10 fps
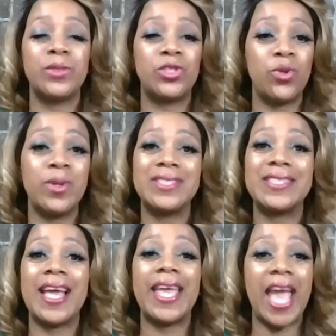students
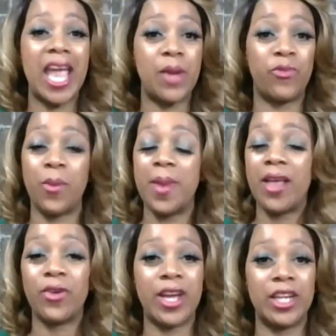that came from
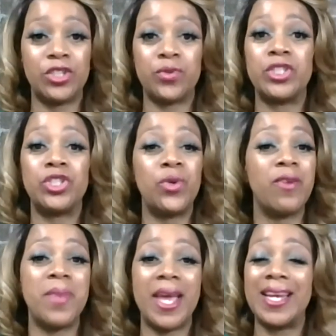other countries. You
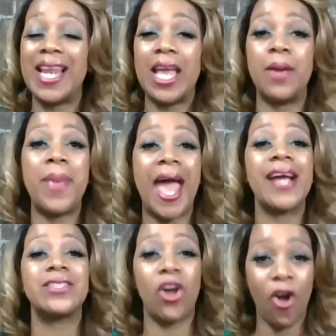have made an
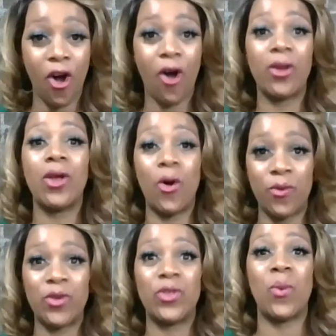impact all
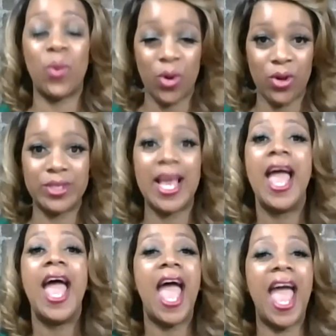over the world.
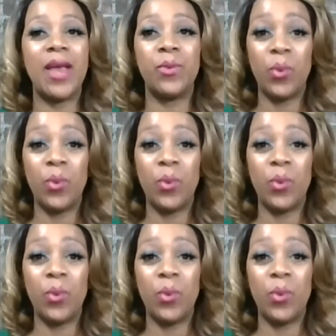And